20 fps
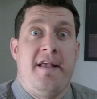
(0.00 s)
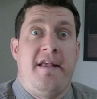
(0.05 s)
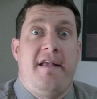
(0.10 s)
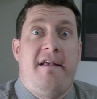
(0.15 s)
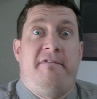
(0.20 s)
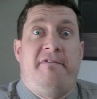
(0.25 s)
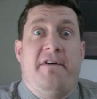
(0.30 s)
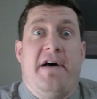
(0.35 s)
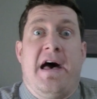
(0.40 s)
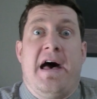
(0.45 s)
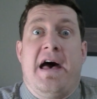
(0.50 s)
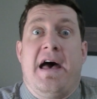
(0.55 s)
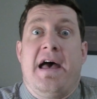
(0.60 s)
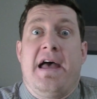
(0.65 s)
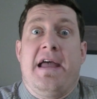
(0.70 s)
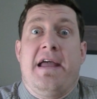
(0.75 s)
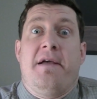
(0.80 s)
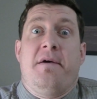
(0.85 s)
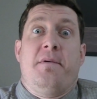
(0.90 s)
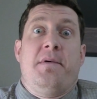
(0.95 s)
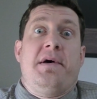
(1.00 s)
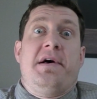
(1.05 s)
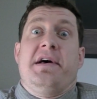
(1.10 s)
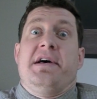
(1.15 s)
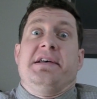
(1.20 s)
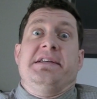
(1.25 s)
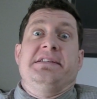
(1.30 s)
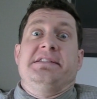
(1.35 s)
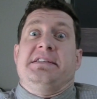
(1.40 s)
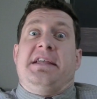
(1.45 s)
If I
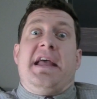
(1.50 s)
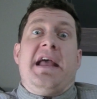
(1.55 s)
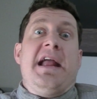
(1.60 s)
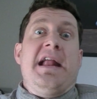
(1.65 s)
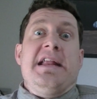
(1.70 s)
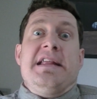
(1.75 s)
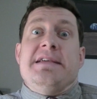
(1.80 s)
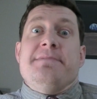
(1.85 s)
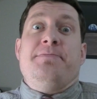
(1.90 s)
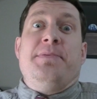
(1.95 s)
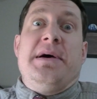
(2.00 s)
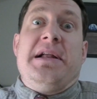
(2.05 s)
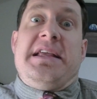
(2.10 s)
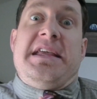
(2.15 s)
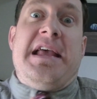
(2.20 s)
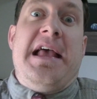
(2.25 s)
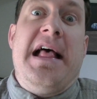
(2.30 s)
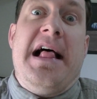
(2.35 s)
was anybody